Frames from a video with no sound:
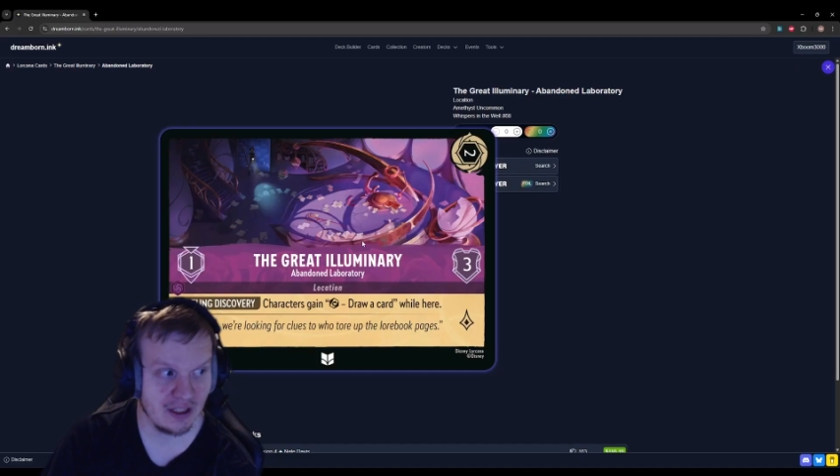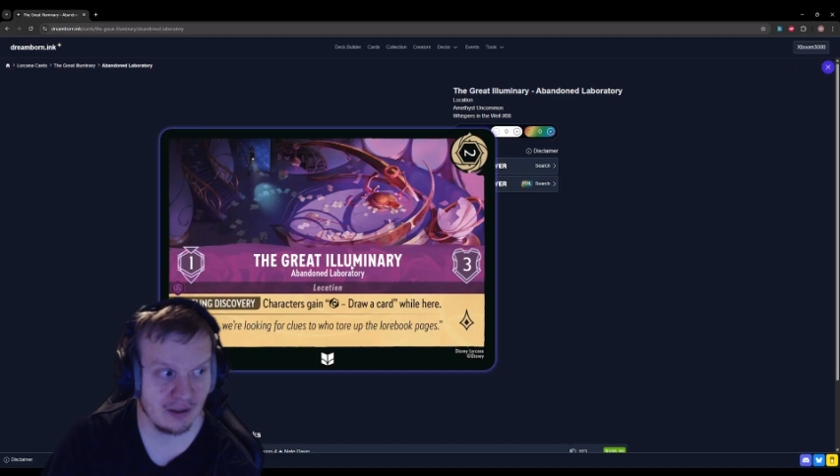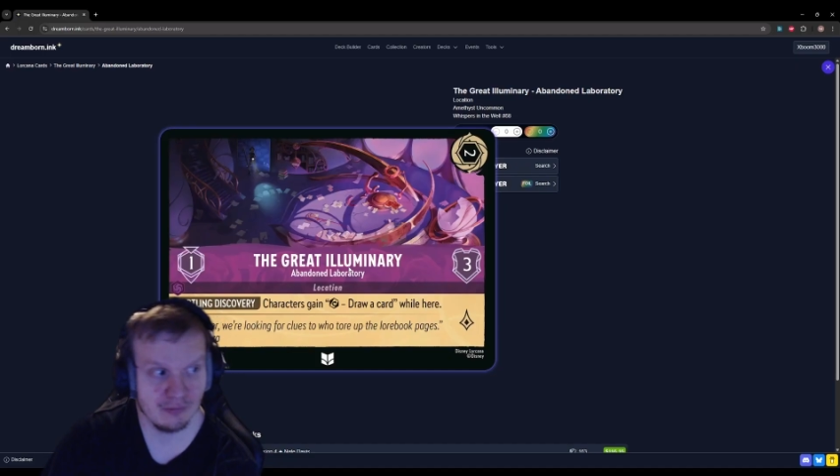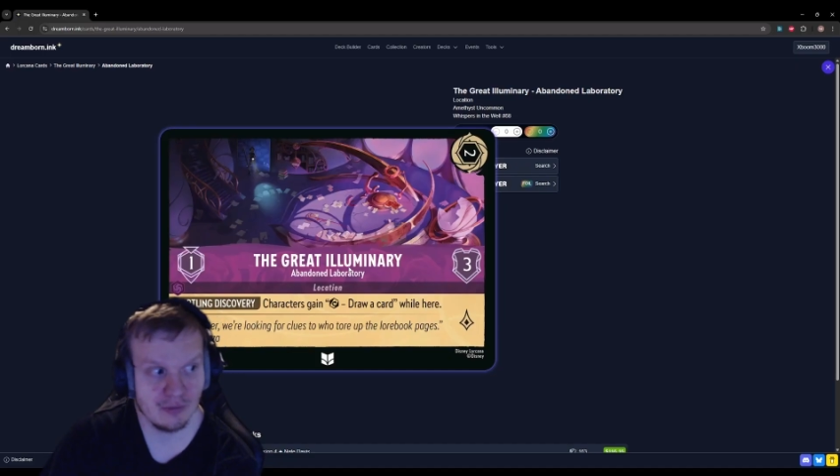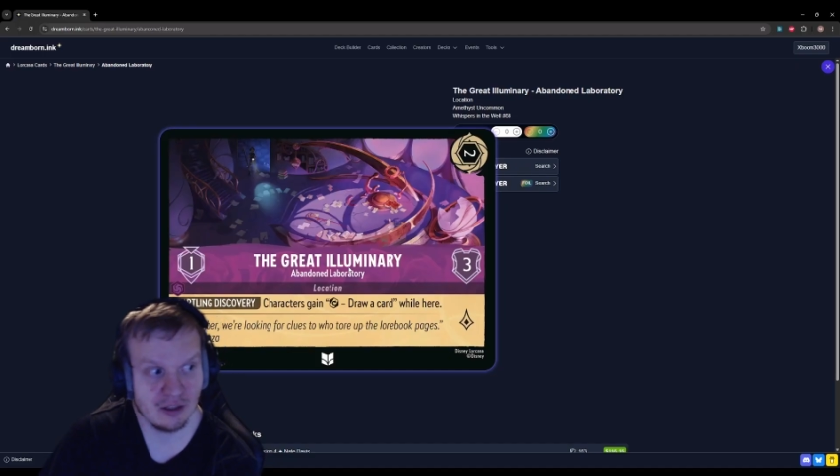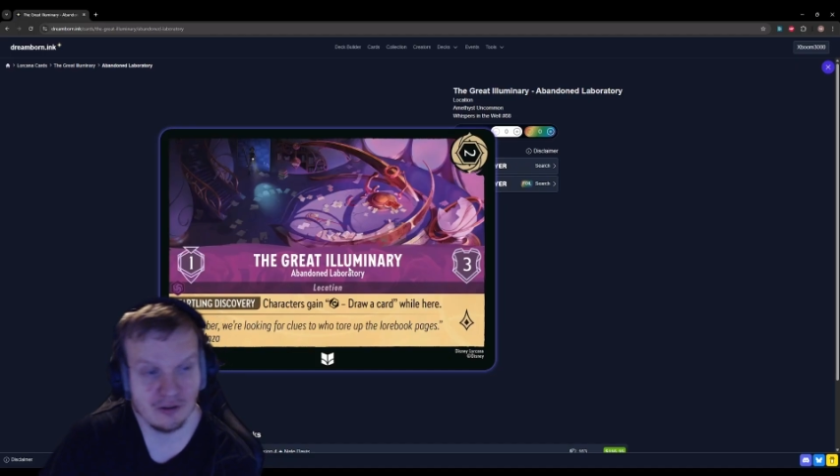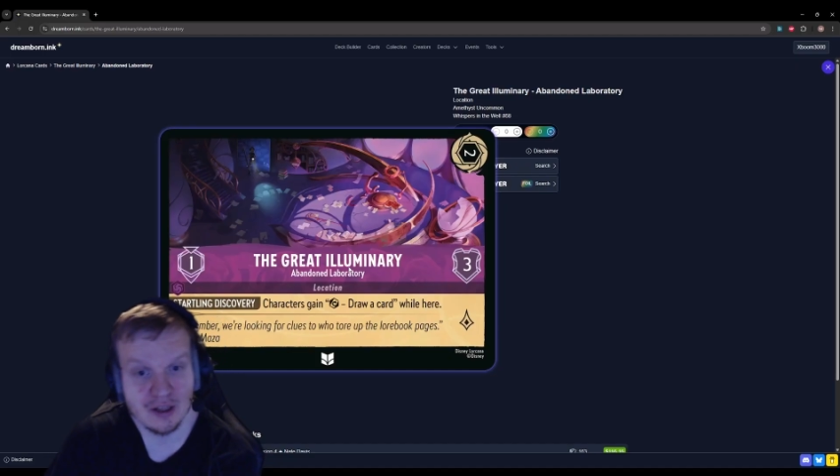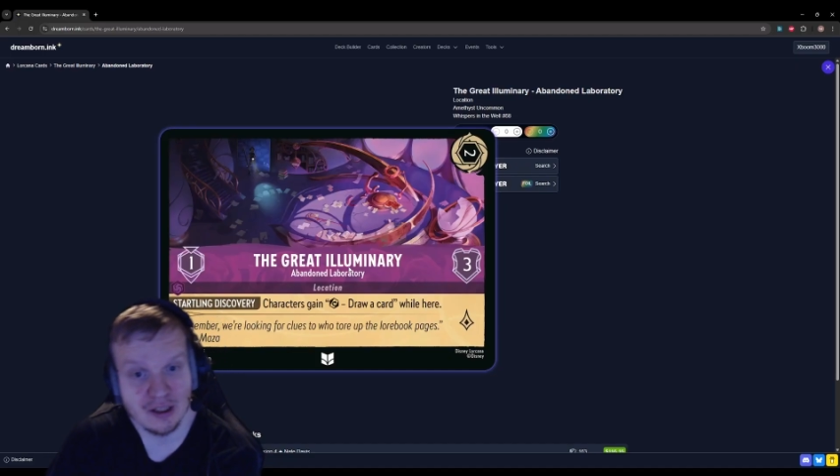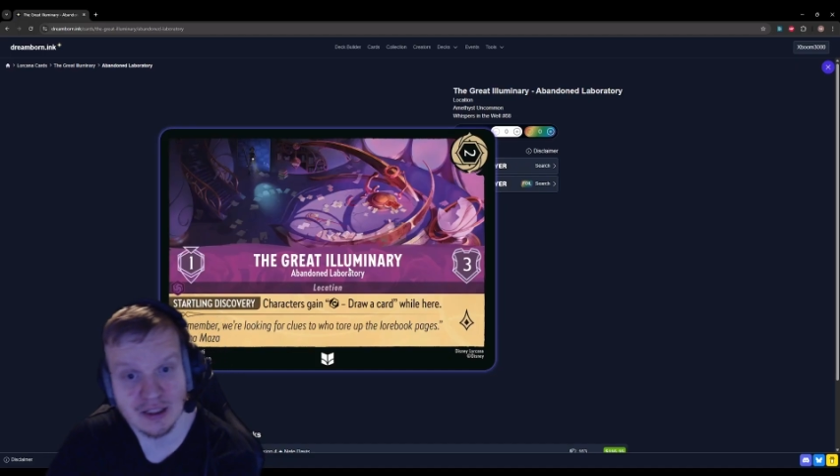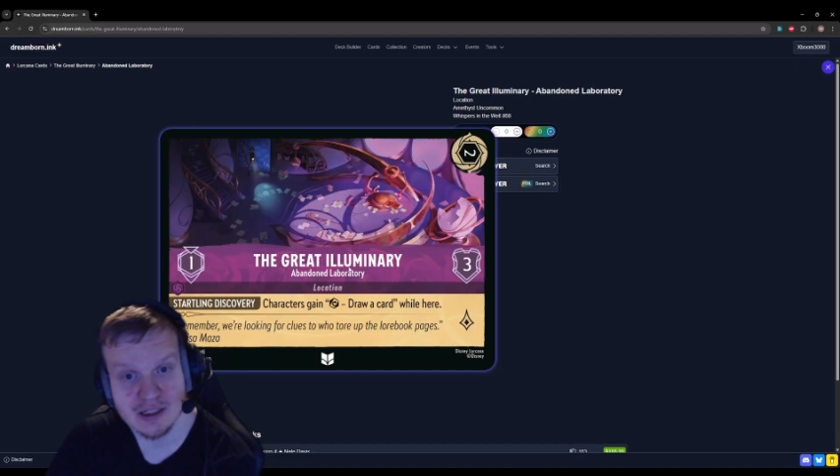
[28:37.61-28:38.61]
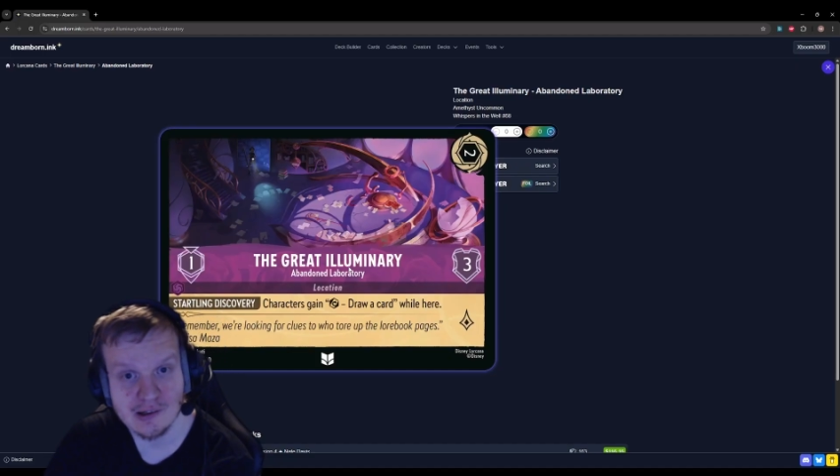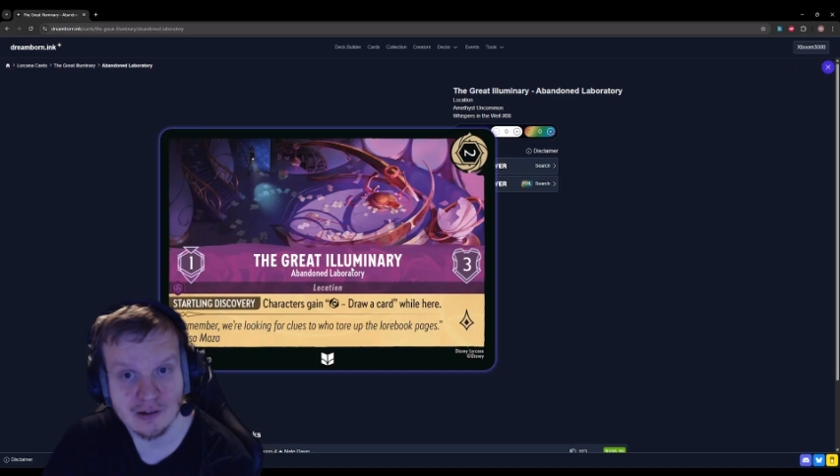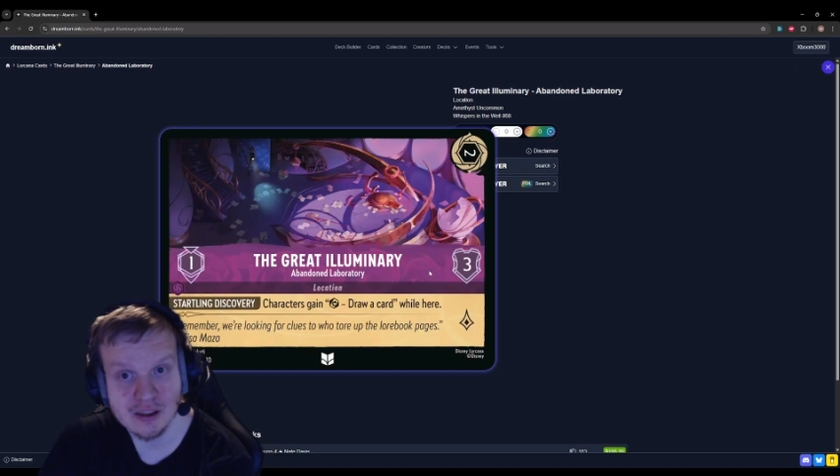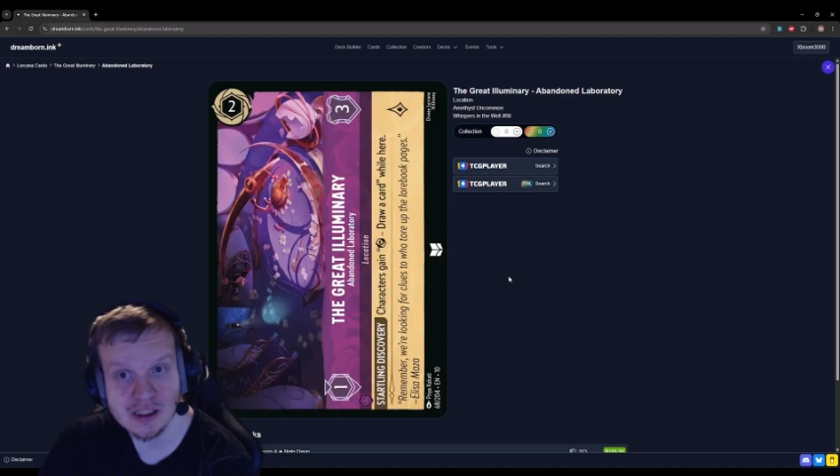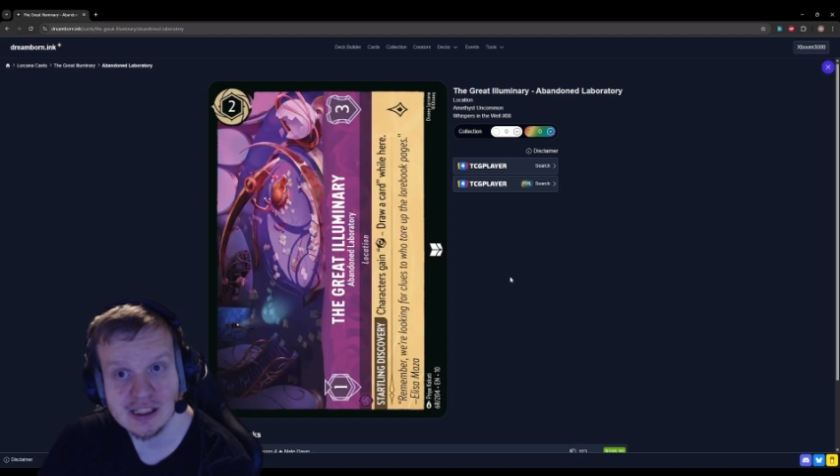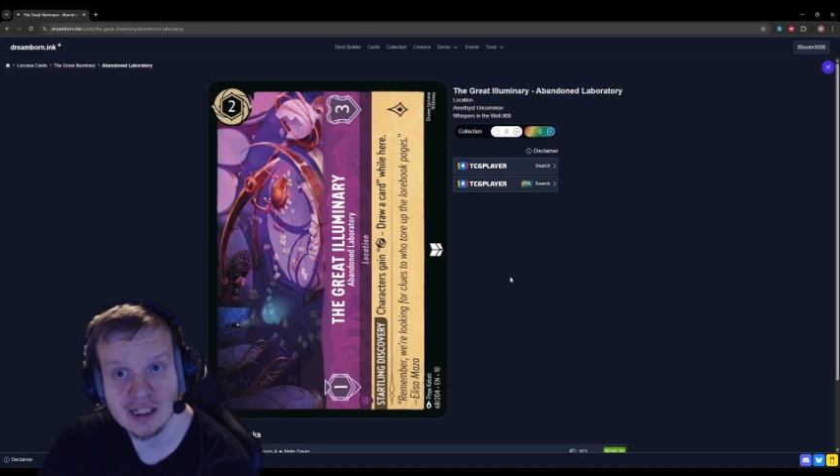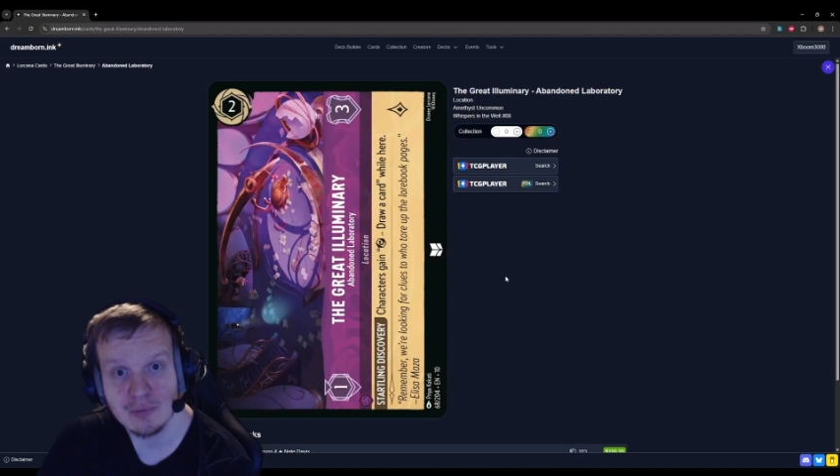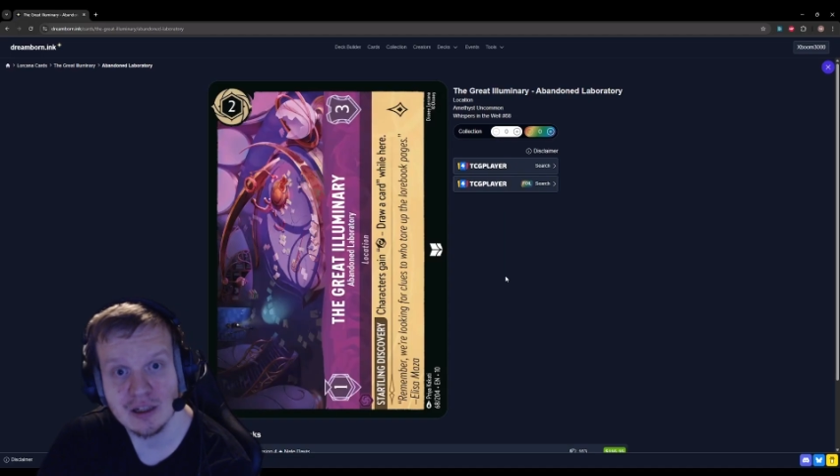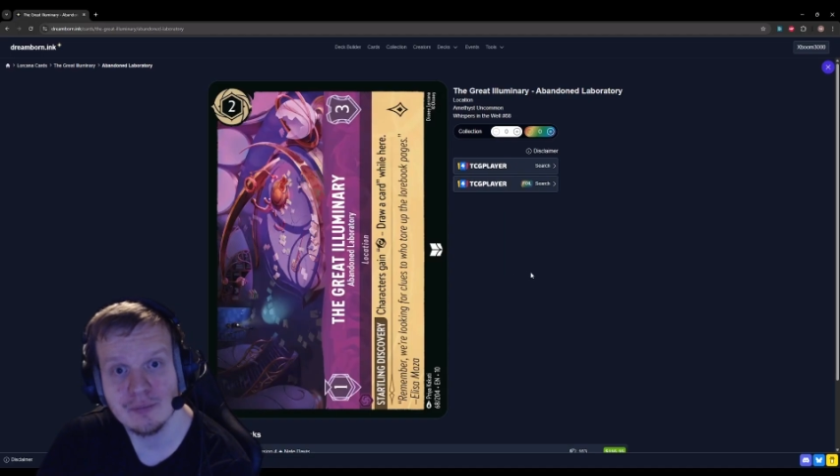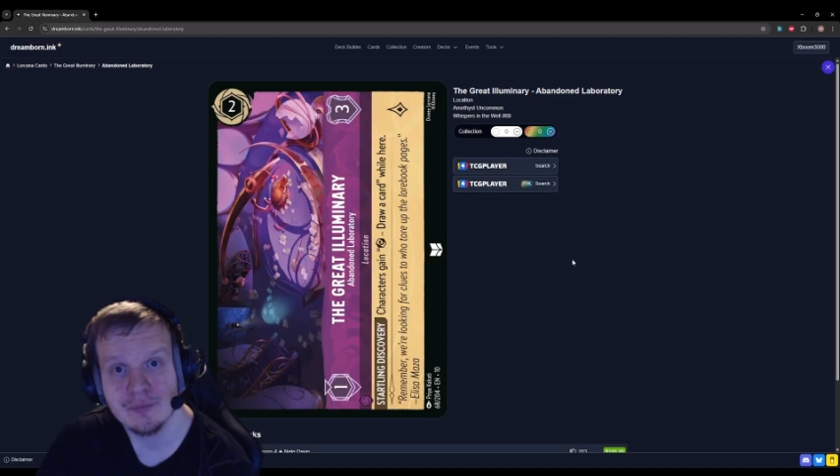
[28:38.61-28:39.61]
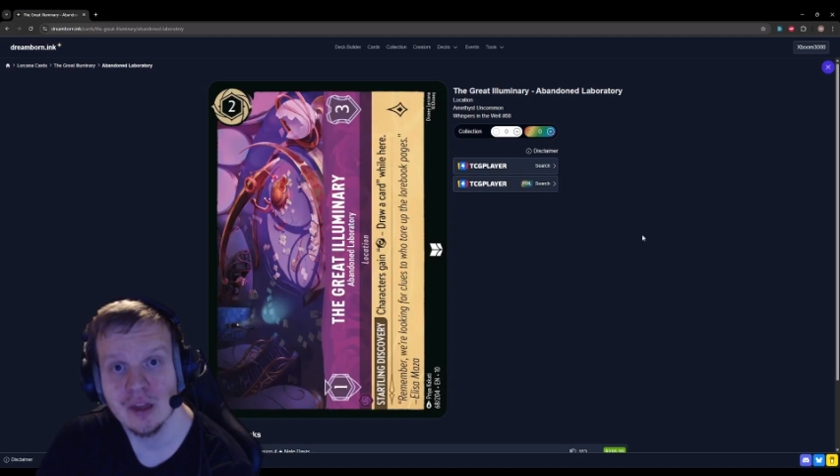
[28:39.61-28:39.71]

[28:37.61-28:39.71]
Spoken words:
then I don't think this card sees anything.